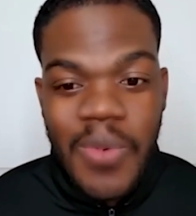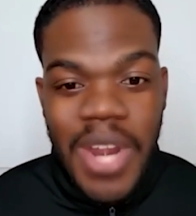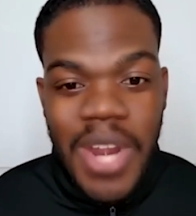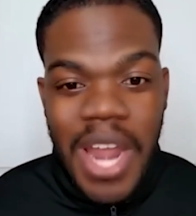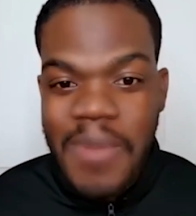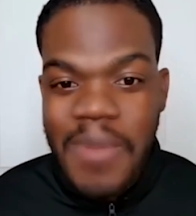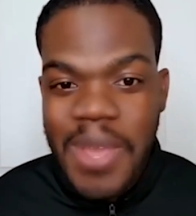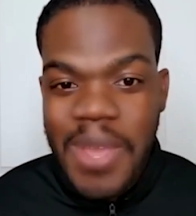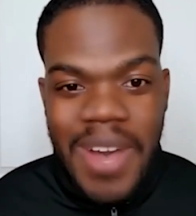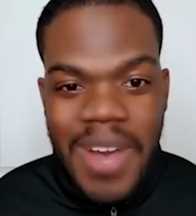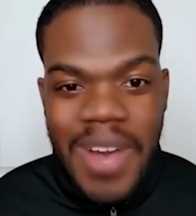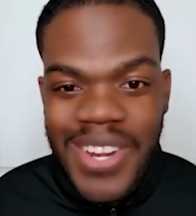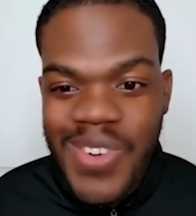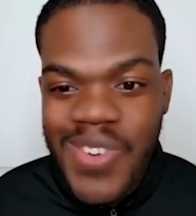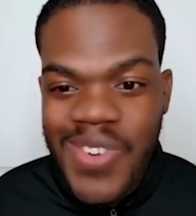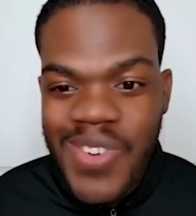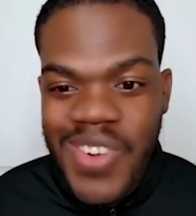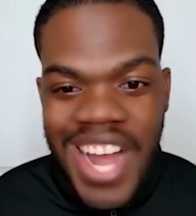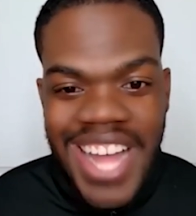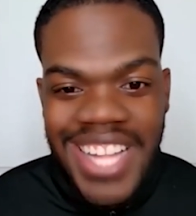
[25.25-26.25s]
What I mean by
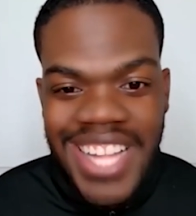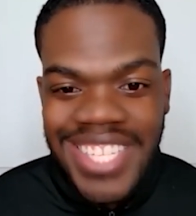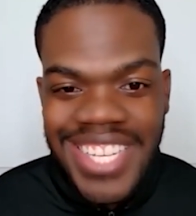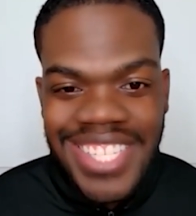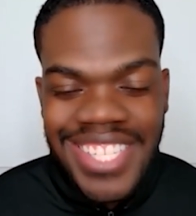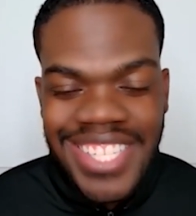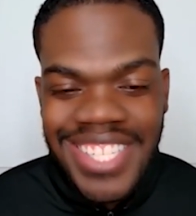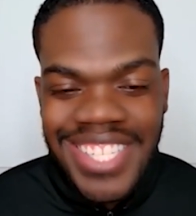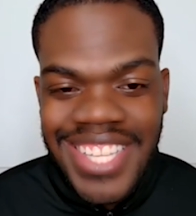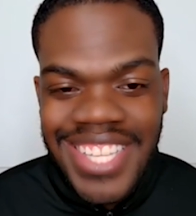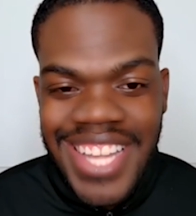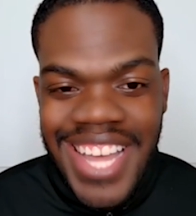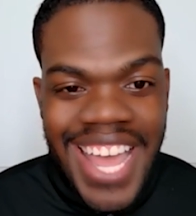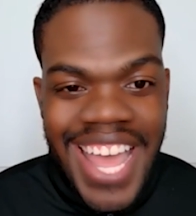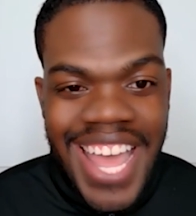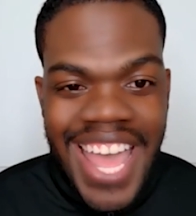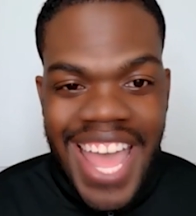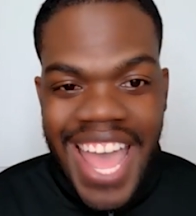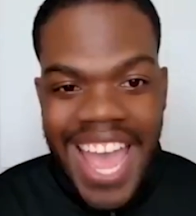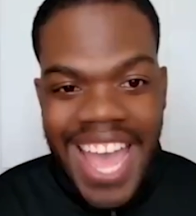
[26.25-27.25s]
no contest is that
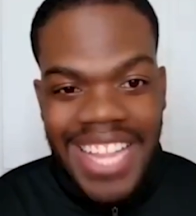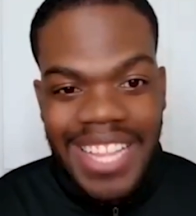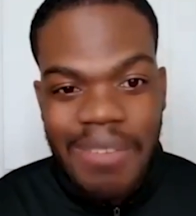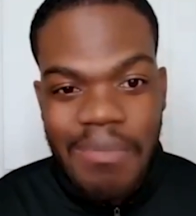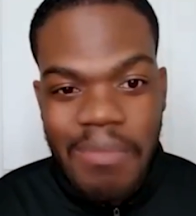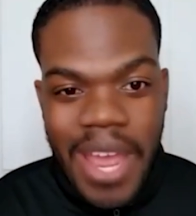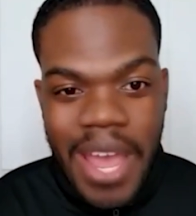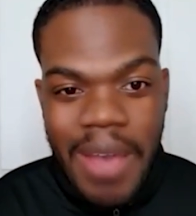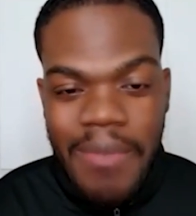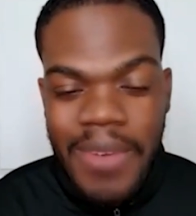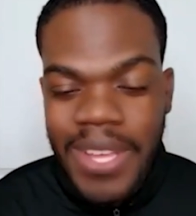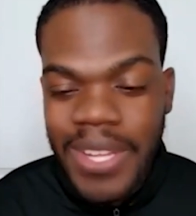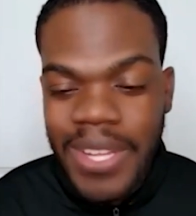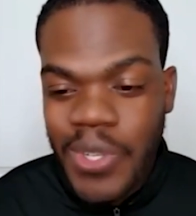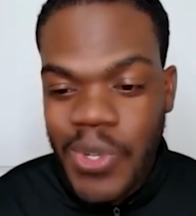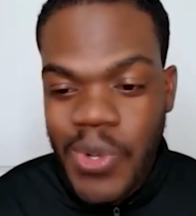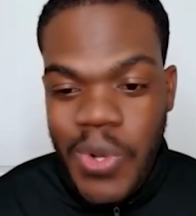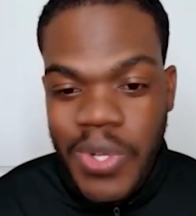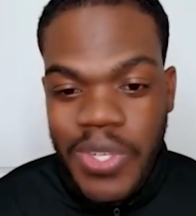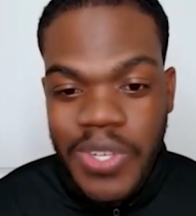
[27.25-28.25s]
Alabama
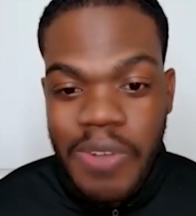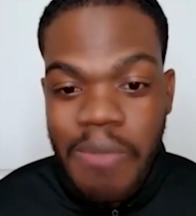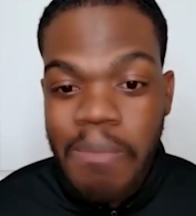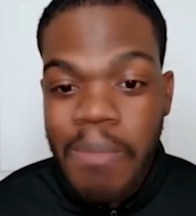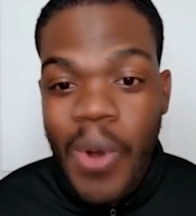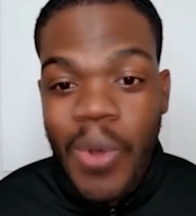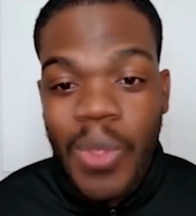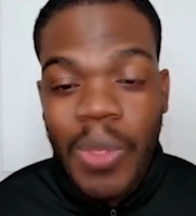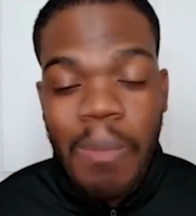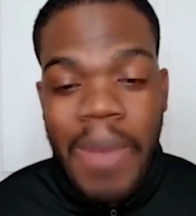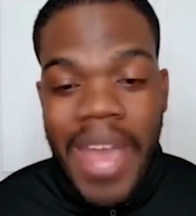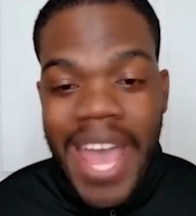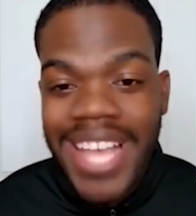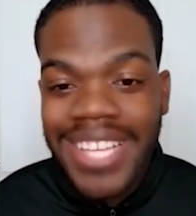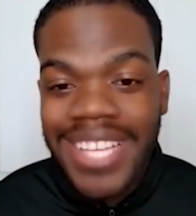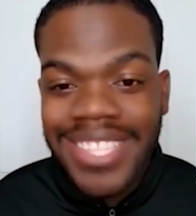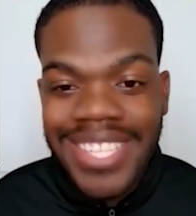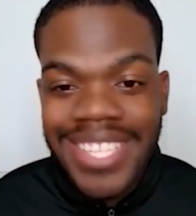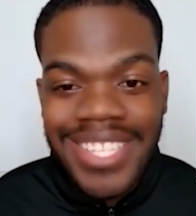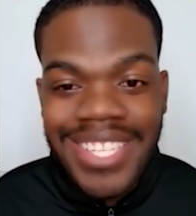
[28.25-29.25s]
and Georgia both
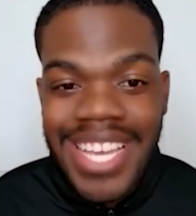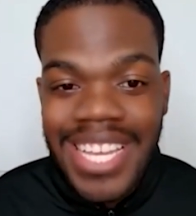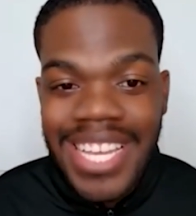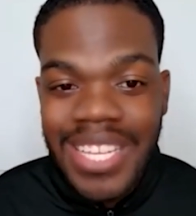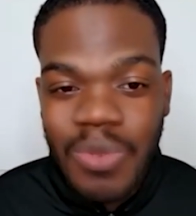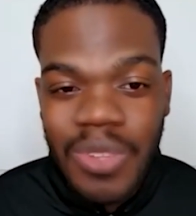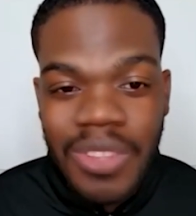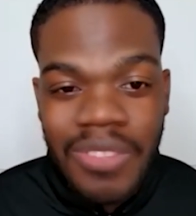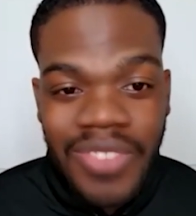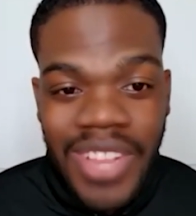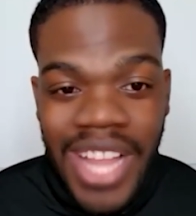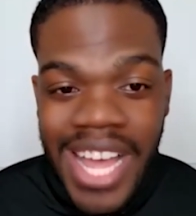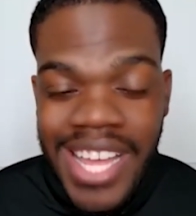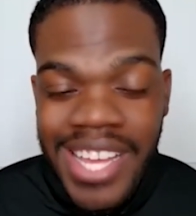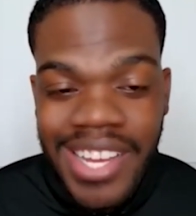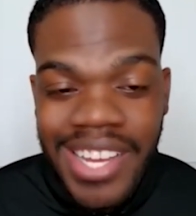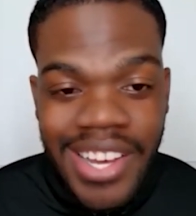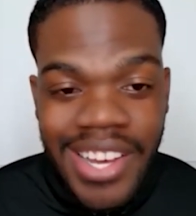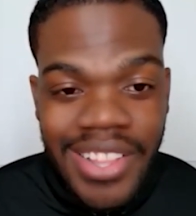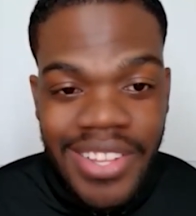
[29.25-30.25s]
passed the test with
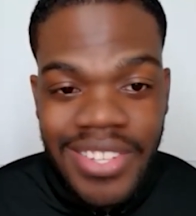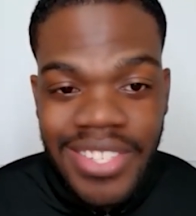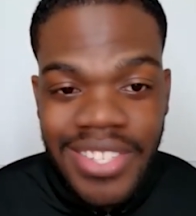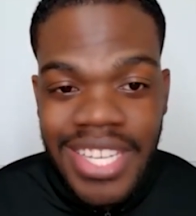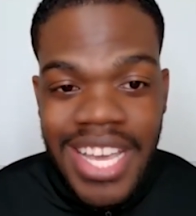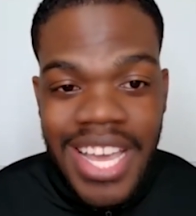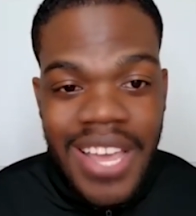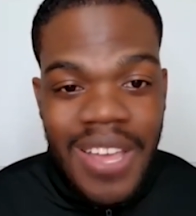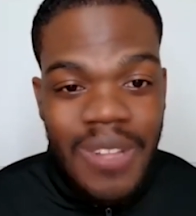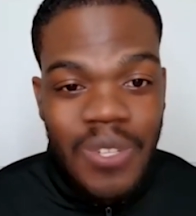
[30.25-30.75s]
flying colors.